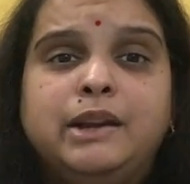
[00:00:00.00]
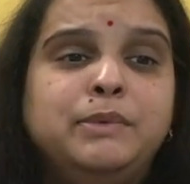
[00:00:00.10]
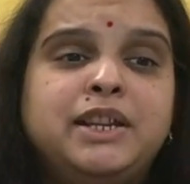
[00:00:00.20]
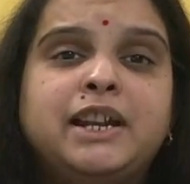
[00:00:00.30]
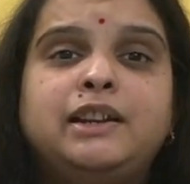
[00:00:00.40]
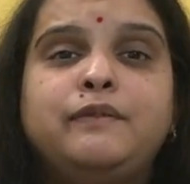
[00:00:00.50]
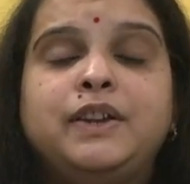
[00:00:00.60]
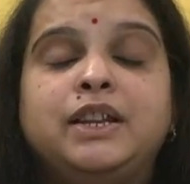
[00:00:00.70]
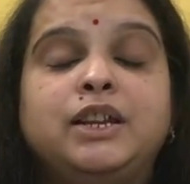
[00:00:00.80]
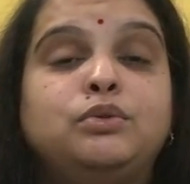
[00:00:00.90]
immediately
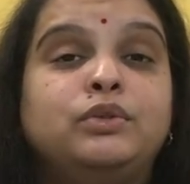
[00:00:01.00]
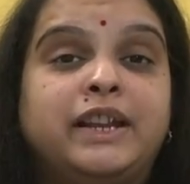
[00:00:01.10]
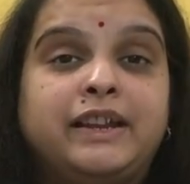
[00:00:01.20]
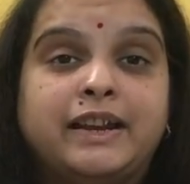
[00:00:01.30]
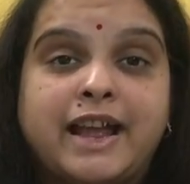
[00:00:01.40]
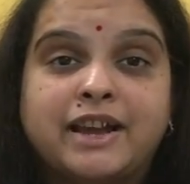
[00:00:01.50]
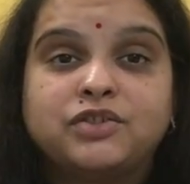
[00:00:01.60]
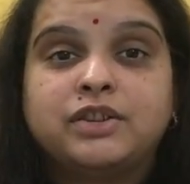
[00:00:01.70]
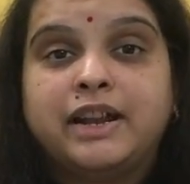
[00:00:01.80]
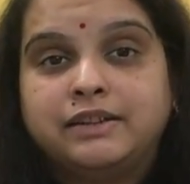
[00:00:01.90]
we need to take an
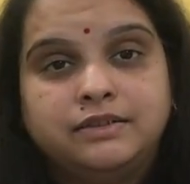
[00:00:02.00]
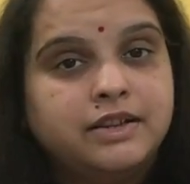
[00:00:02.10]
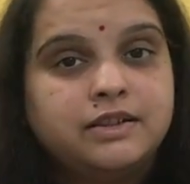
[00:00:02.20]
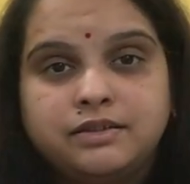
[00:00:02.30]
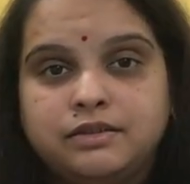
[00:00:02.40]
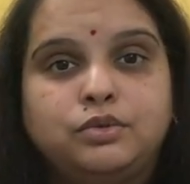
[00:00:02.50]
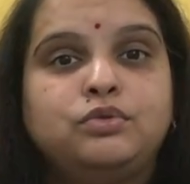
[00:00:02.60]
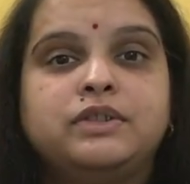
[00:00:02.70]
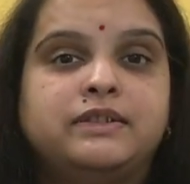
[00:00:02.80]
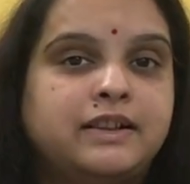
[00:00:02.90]
action and just
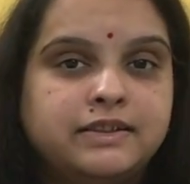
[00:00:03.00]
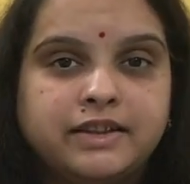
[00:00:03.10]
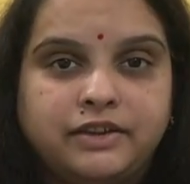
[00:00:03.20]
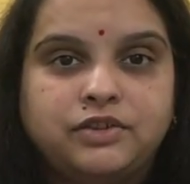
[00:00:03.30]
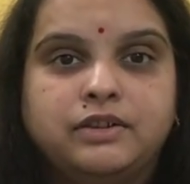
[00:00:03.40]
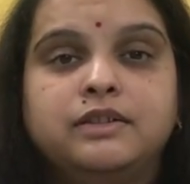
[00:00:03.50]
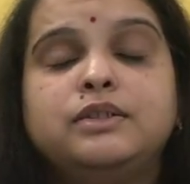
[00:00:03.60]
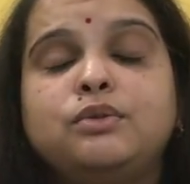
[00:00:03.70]
do cesarean section.